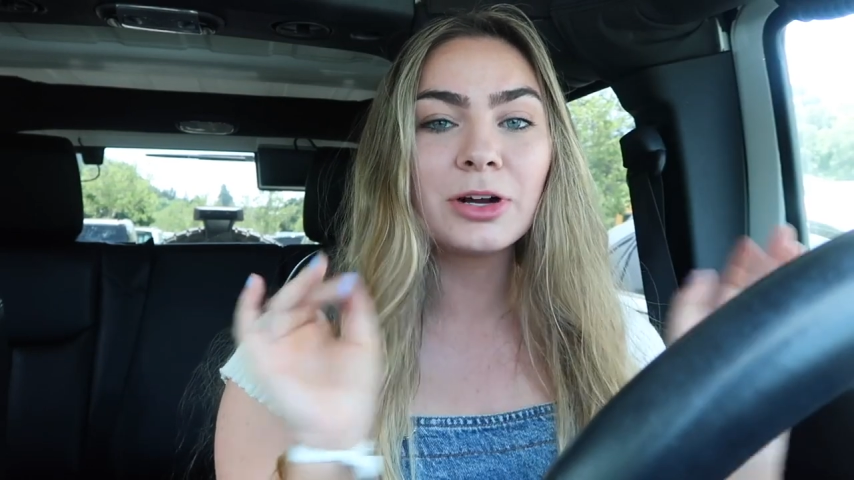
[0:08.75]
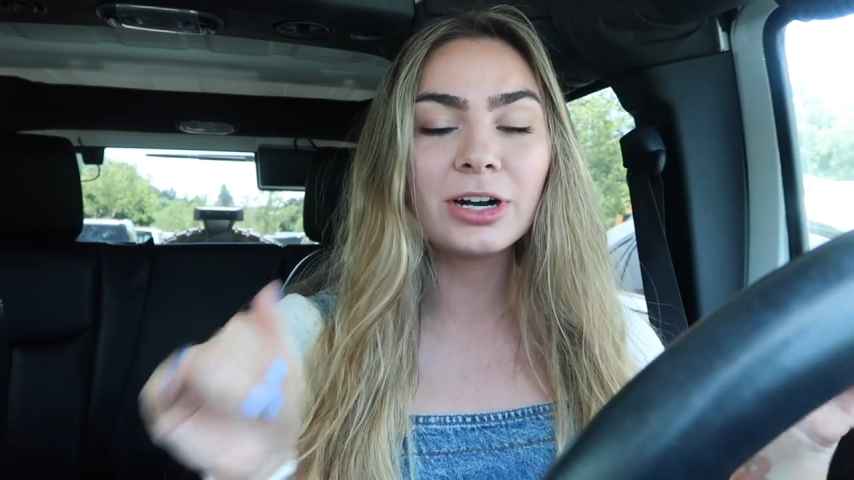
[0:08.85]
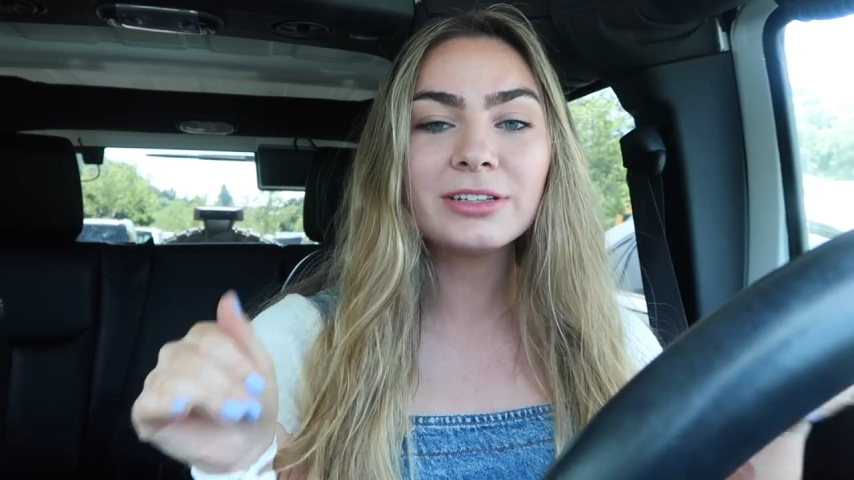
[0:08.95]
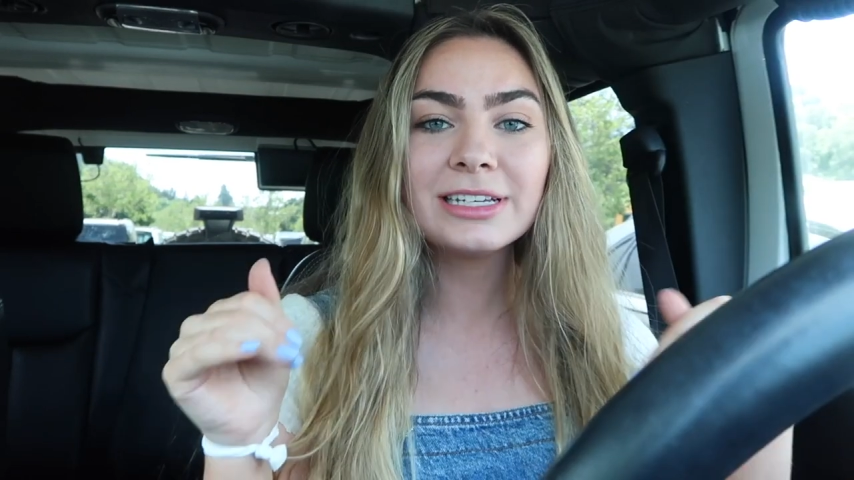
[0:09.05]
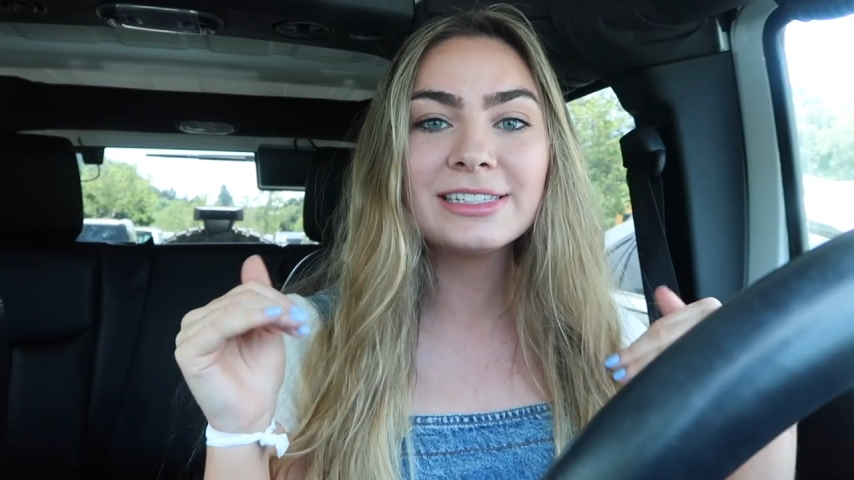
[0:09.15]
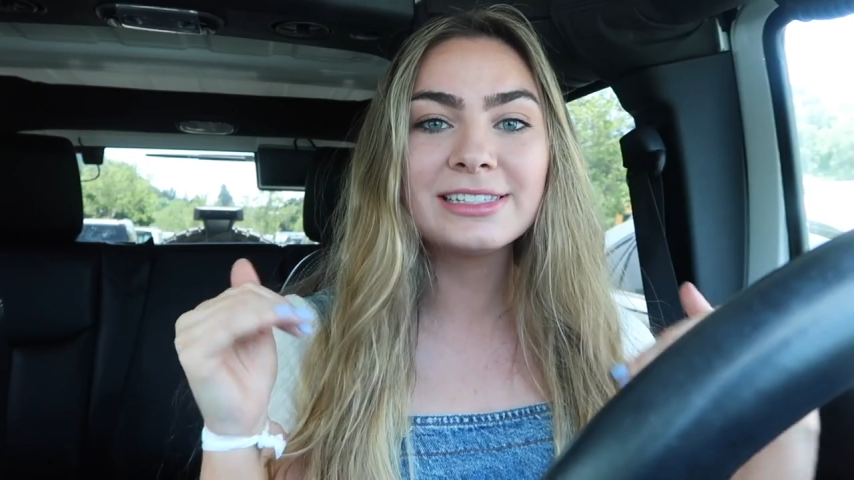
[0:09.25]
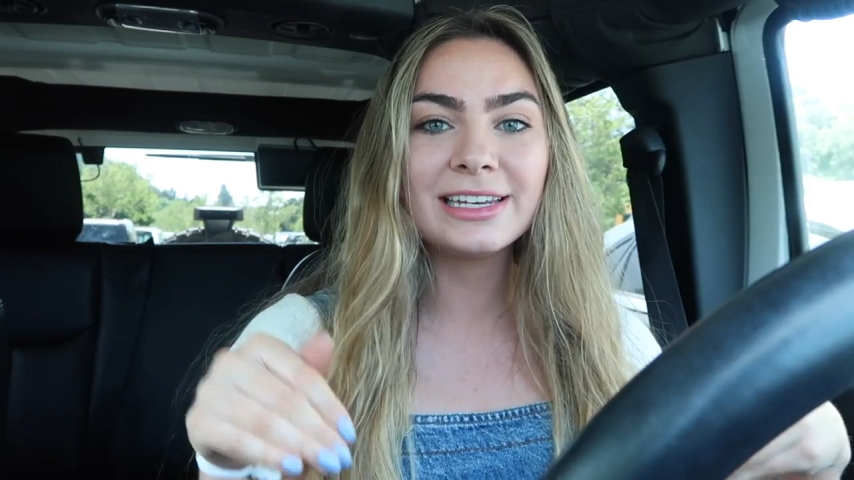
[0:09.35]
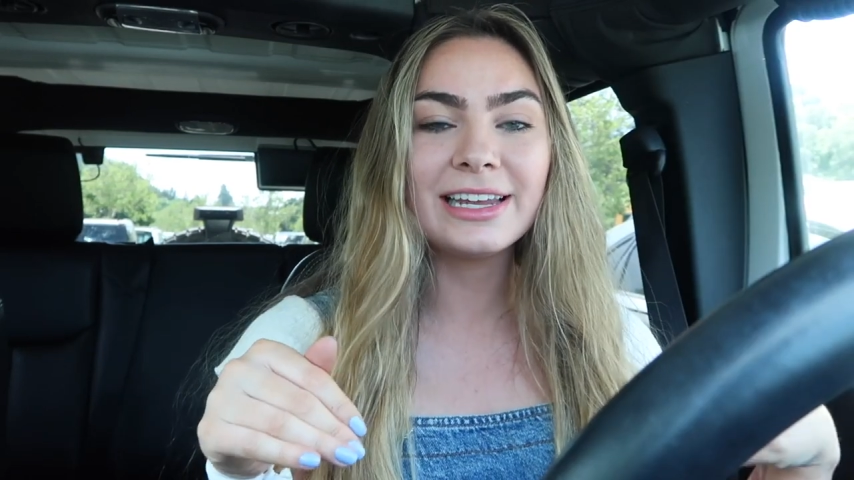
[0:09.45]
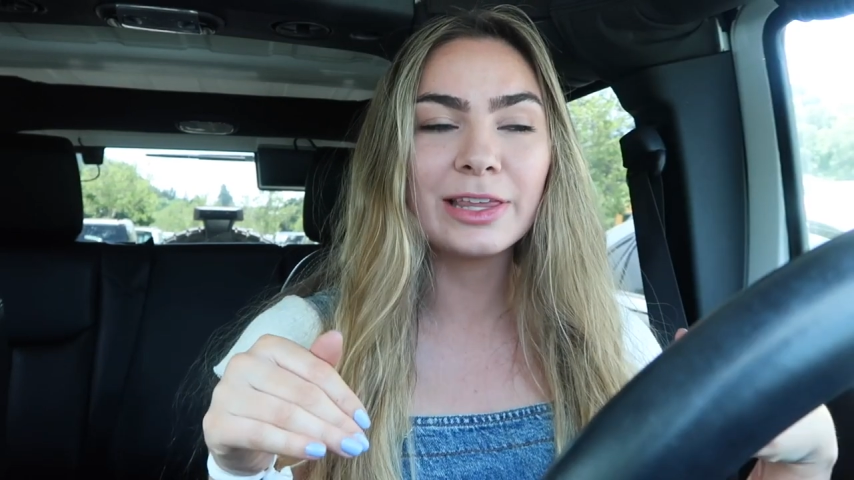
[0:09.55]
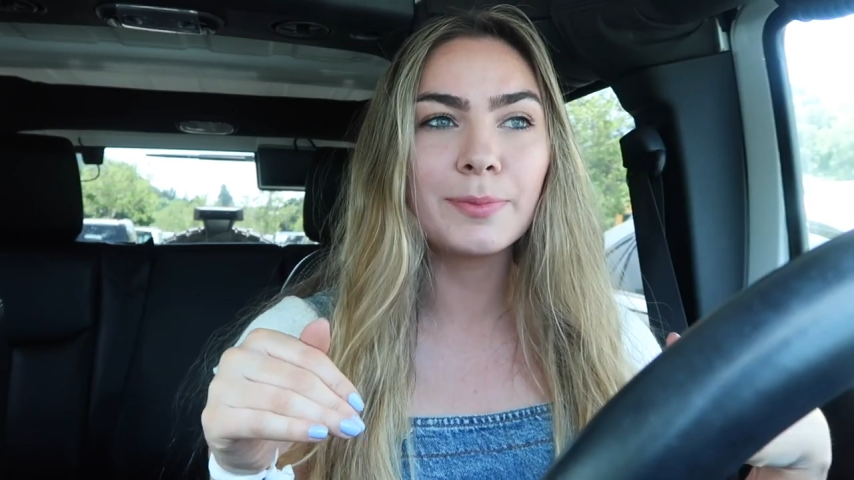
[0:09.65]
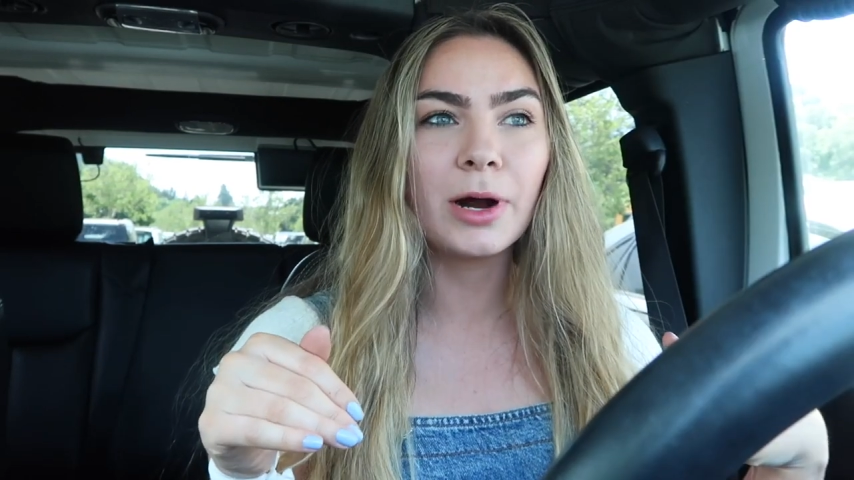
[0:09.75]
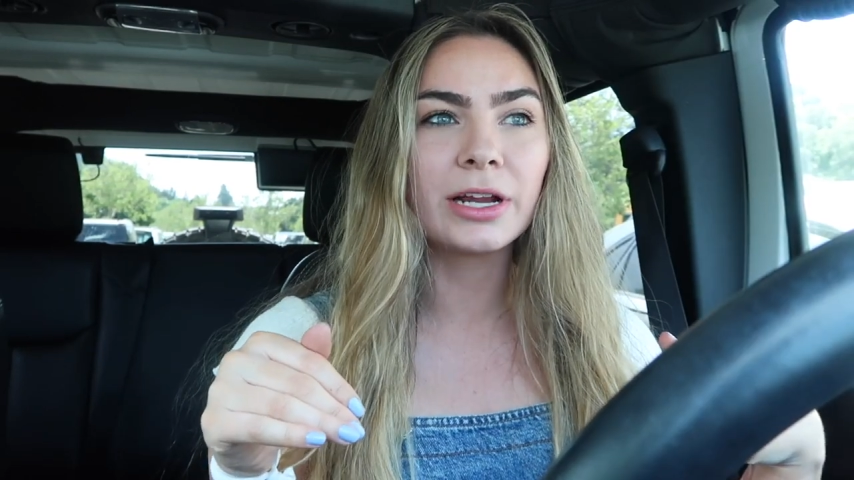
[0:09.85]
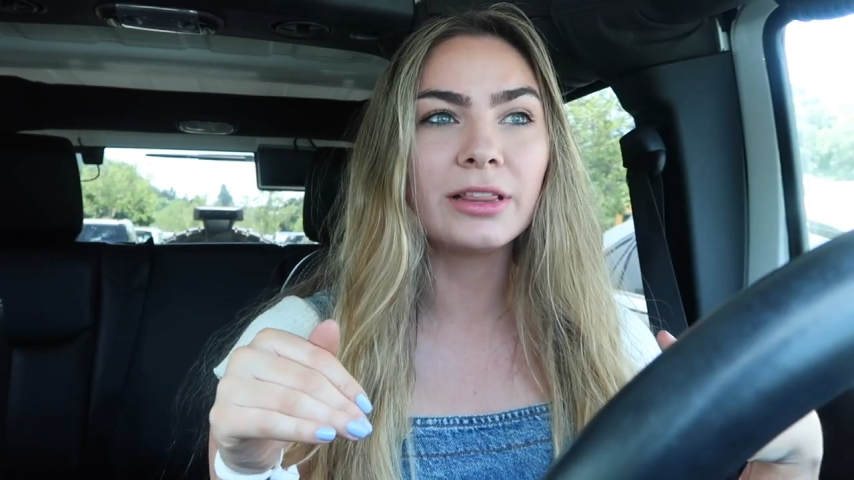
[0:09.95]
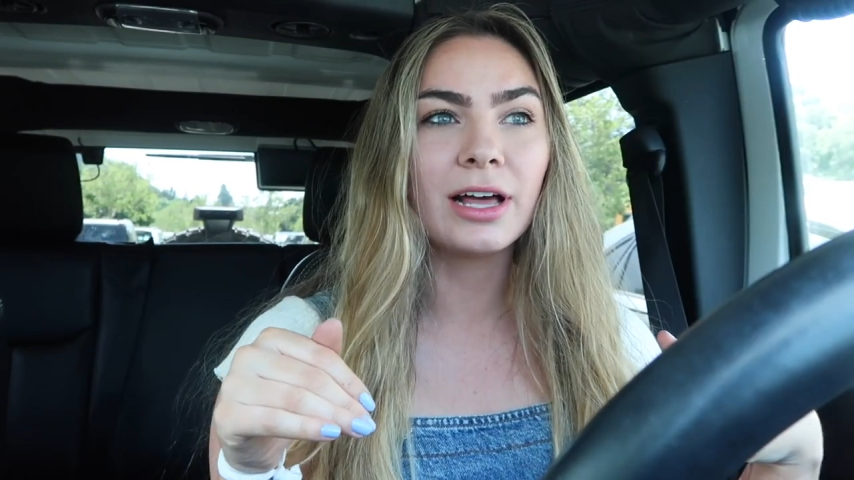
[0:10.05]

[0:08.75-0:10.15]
currently sitting in the parking